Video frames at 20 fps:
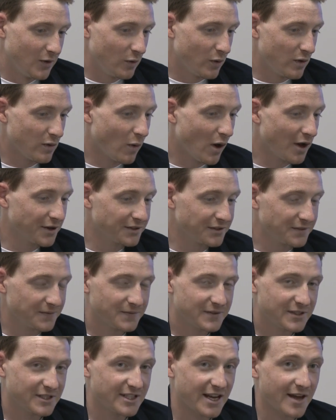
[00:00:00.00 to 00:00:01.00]
we won
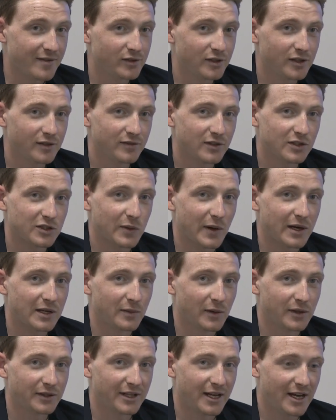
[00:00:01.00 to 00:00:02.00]
seven of the twenty-one